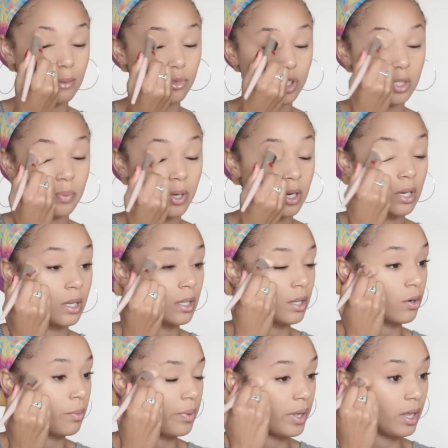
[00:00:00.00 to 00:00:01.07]
I'm just putting a
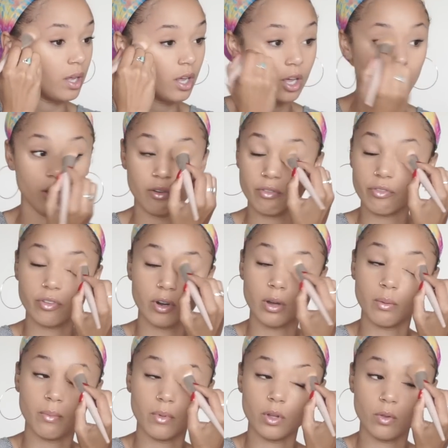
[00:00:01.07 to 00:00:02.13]
little bit
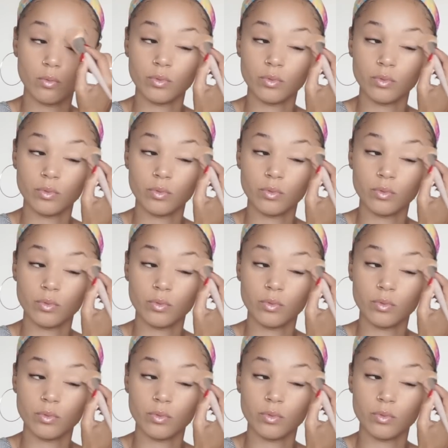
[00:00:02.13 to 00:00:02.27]
from